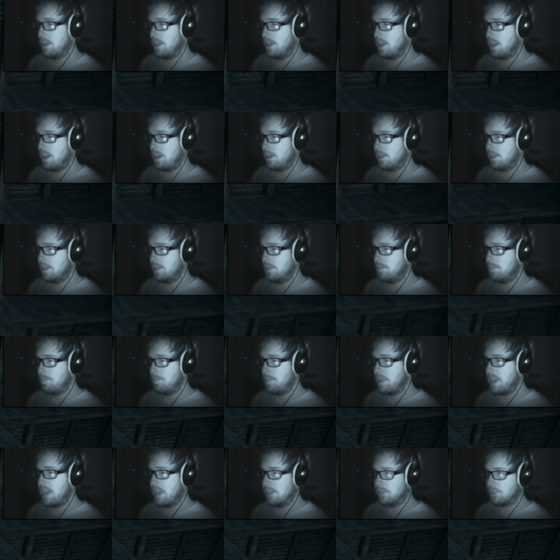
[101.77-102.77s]
Now, I'm gonna
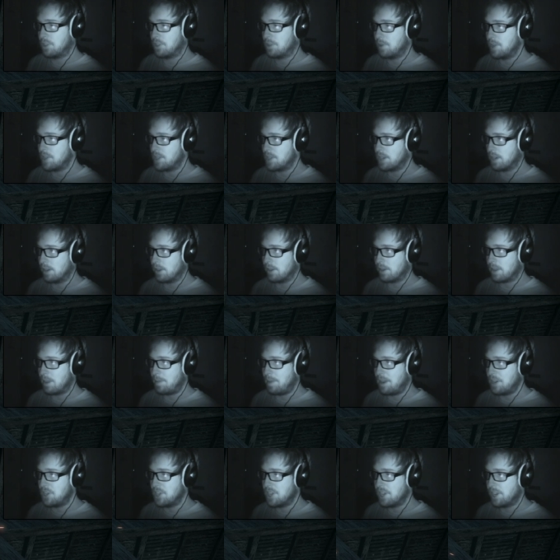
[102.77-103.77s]
be altruistic, like I'm
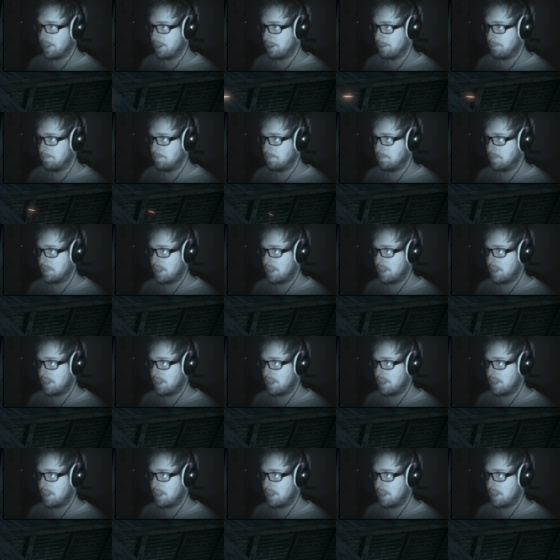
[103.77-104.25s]
actually gonna